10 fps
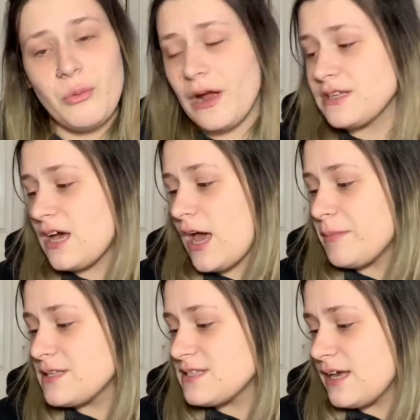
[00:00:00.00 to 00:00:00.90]
the wear
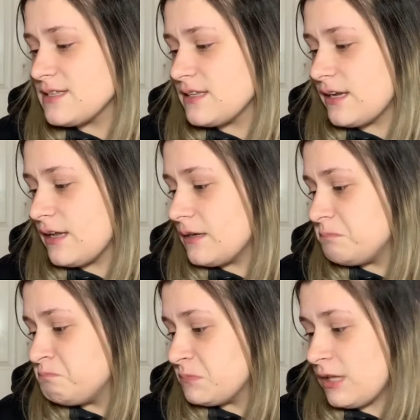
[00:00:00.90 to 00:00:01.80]
time. It says that it
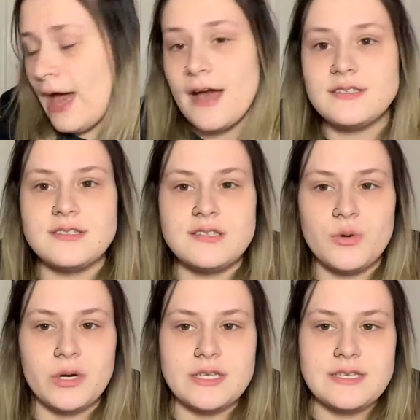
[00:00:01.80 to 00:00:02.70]
lasts,
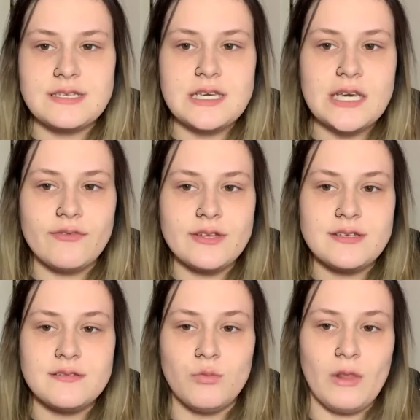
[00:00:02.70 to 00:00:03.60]
so we're gonna see if it
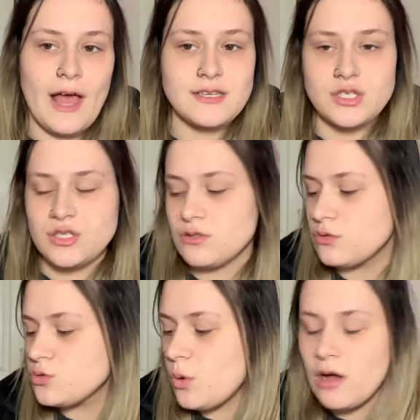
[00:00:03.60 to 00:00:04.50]
lasts
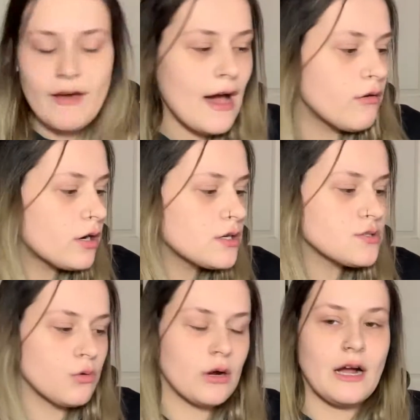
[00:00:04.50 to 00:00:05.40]
12
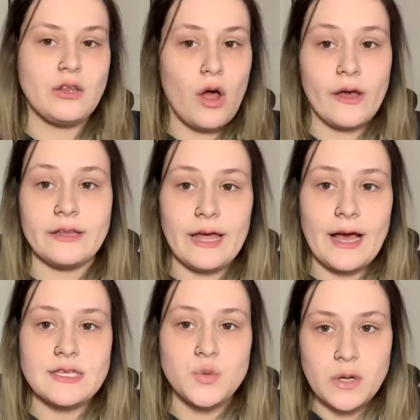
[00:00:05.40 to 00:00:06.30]
hours or how long it
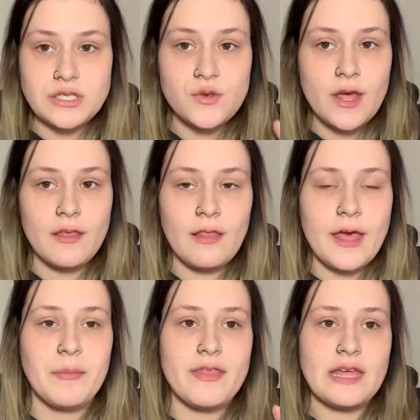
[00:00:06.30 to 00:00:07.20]
lasts, what it's looking
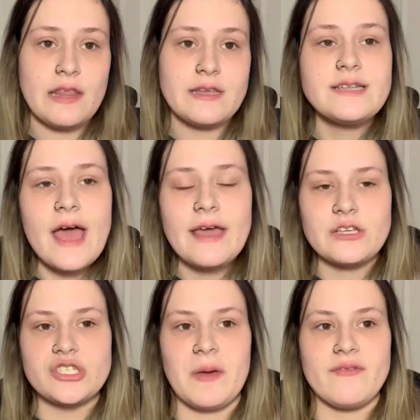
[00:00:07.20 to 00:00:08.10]
like by the end of the day,
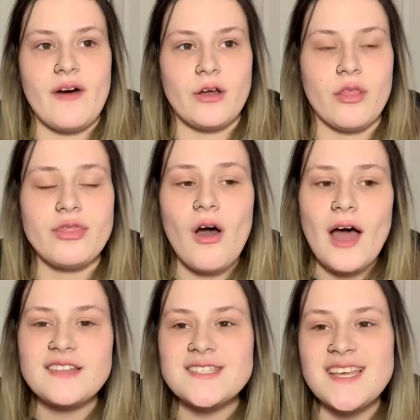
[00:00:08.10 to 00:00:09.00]
and just my final
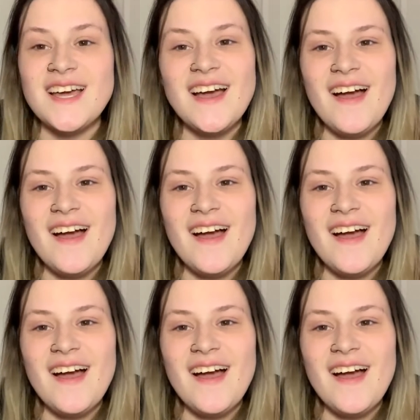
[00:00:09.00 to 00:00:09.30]
thoughts.